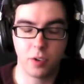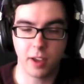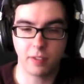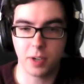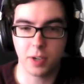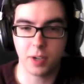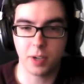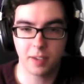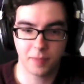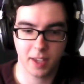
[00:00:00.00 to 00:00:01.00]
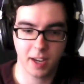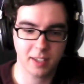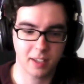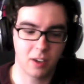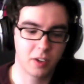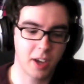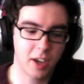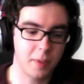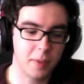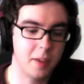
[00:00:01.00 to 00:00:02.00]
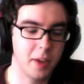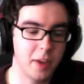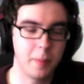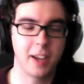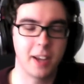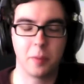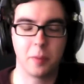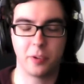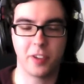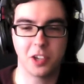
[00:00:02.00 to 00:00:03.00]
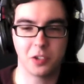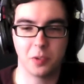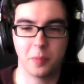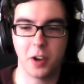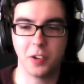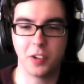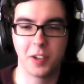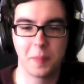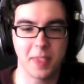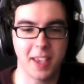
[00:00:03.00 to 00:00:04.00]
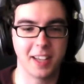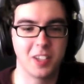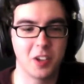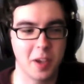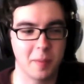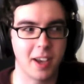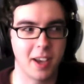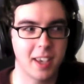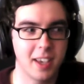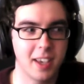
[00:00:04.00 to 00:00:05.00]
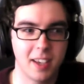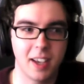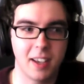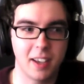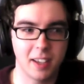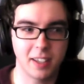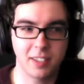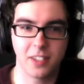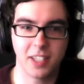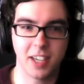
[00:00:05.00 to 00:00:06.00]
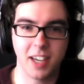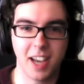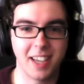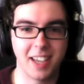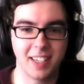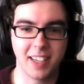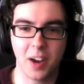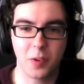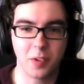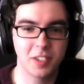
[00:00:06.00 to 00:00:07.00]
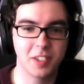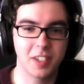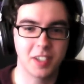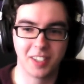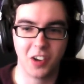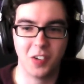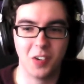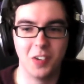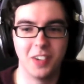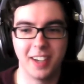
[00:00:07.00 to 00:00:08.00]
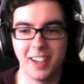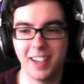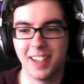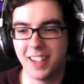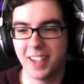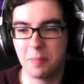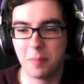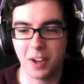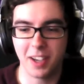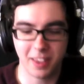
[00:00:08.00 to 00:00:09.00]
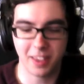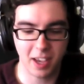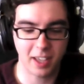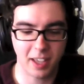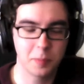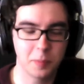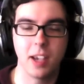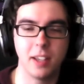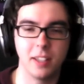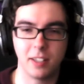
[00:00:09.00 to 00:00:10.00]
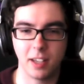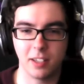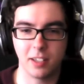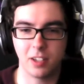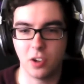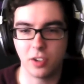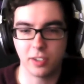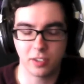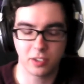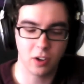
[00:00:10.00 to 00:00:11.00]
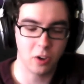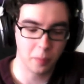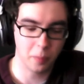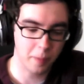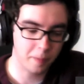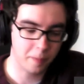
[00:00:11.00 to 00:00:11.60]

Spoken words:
the other week, and that's a long game, and he played it on professional mode, and it took him like 17, 18 hours in total, but they split it into two because it's so long. But